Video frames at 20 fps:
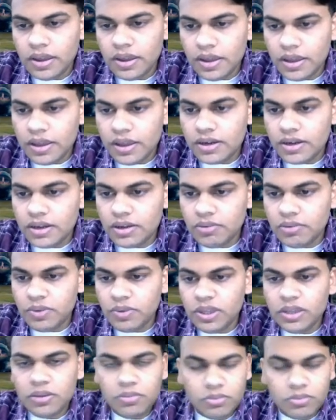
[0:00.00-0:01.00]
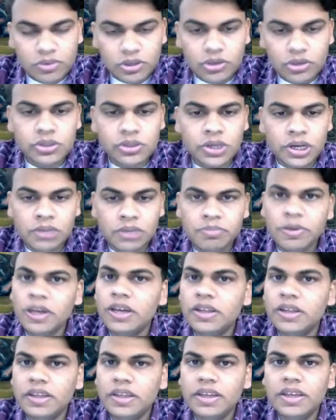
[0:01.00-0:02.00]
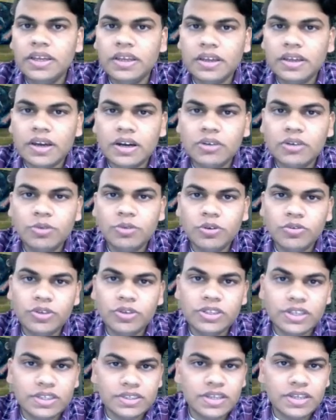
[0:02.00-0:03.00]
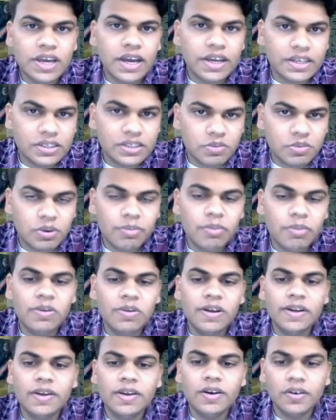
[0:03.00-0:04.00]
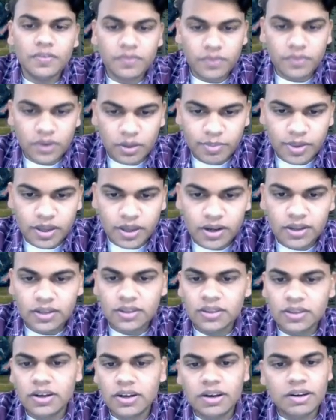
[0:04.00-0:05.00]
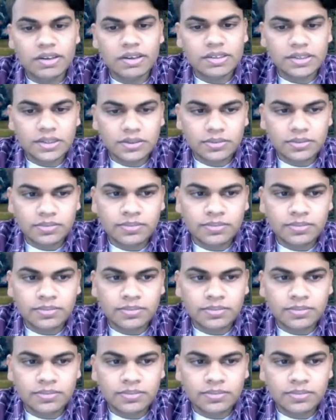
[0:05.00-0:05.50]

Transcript: And we usually pick the output which has the highest probability of appearing in the dataset.